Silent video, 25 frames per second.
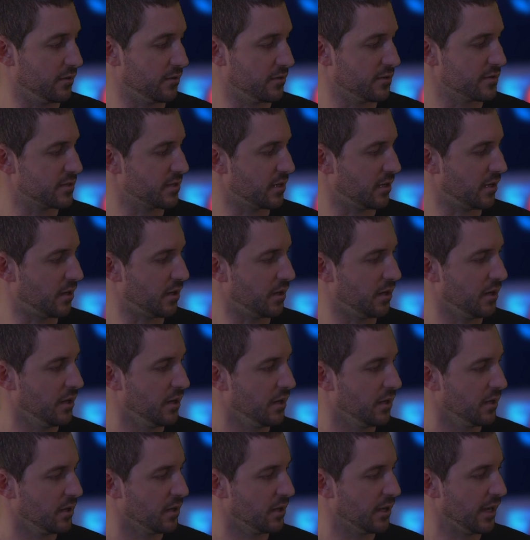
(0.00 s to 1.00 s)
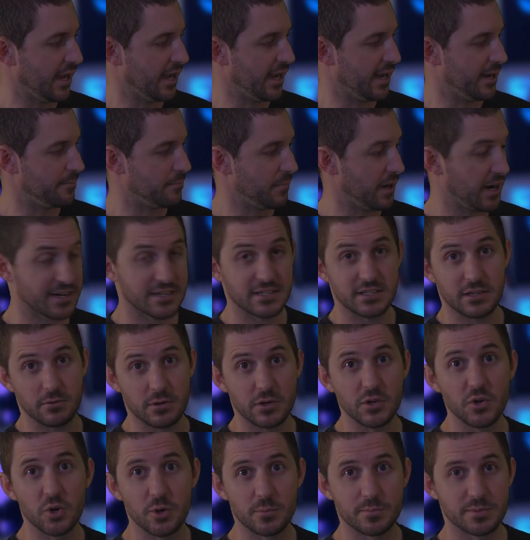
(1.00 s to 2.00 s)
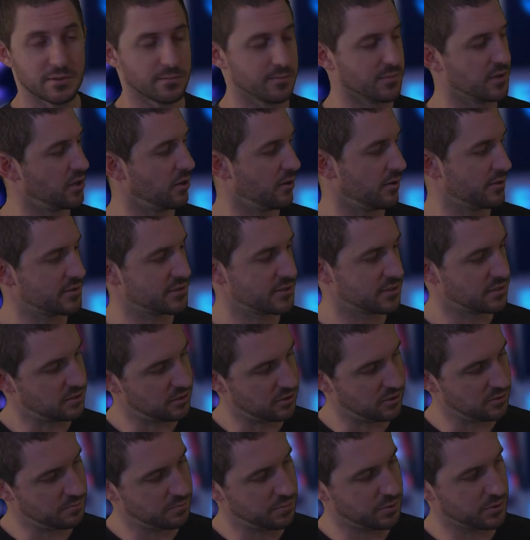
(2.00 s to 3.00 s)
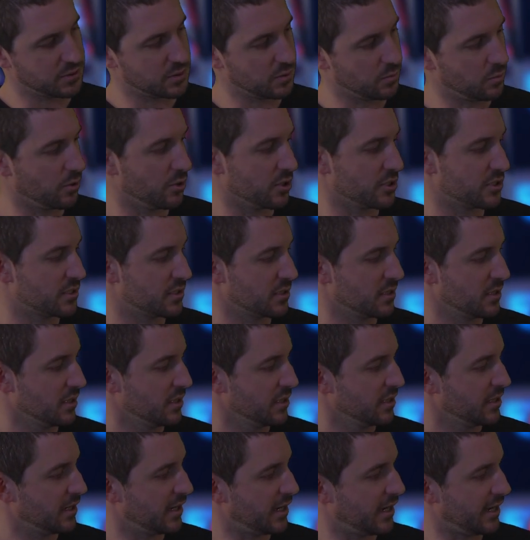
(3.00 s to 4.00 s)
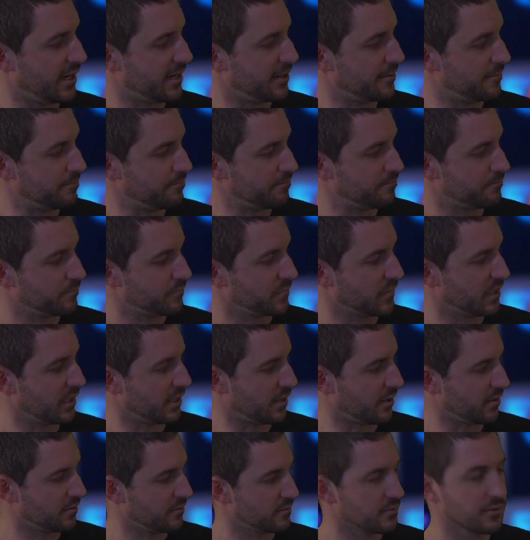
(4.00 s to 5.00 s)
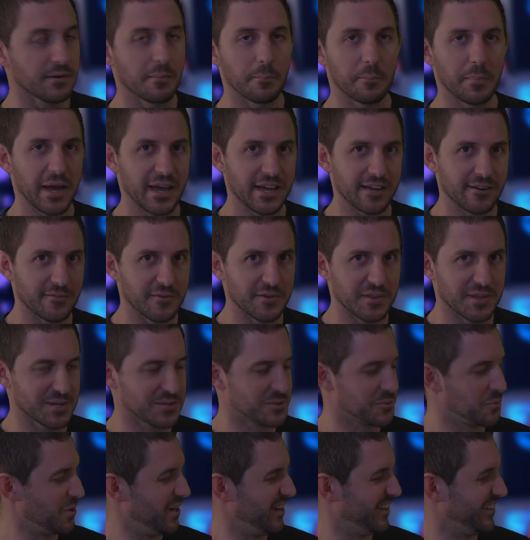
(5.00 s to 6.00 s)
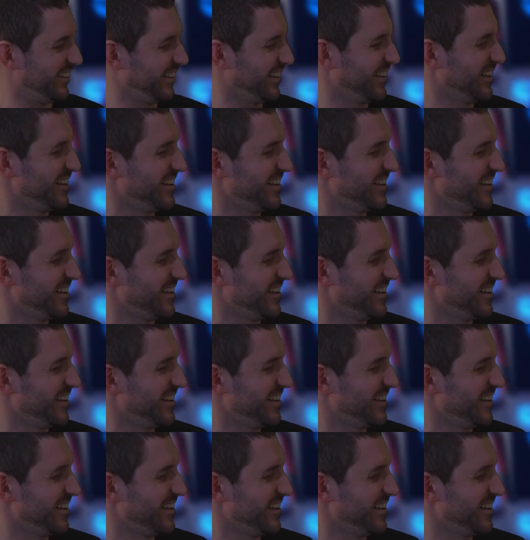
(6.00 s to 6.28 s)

So I actually recouped some costs to put towards, paying for this wheel.